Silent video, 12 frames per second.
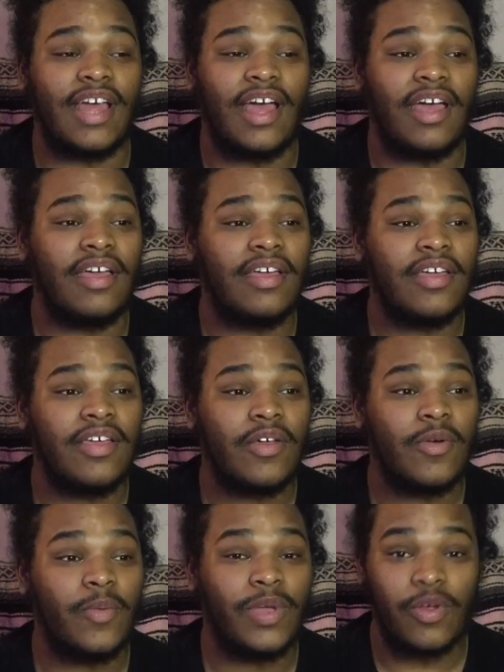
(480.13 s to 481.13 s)
that
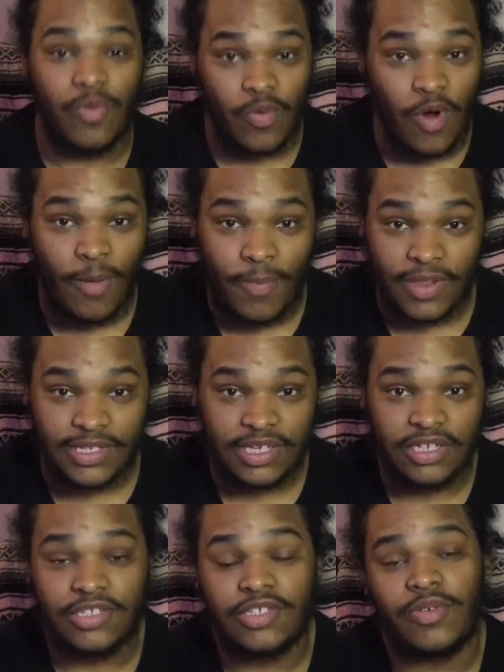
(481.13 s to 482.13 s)
we grew up
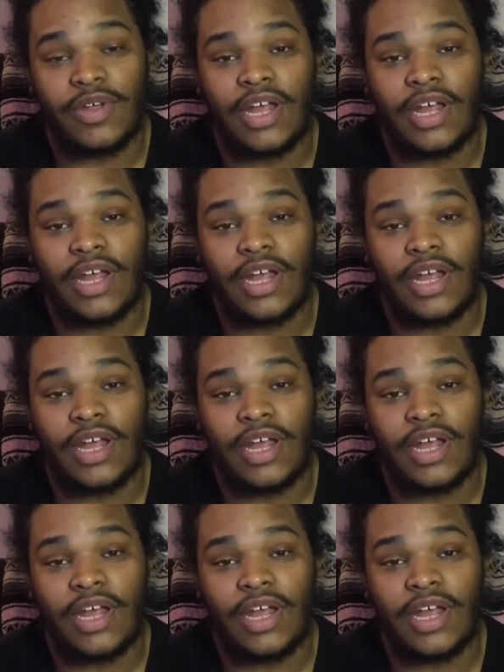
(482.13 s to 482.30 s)
listening to.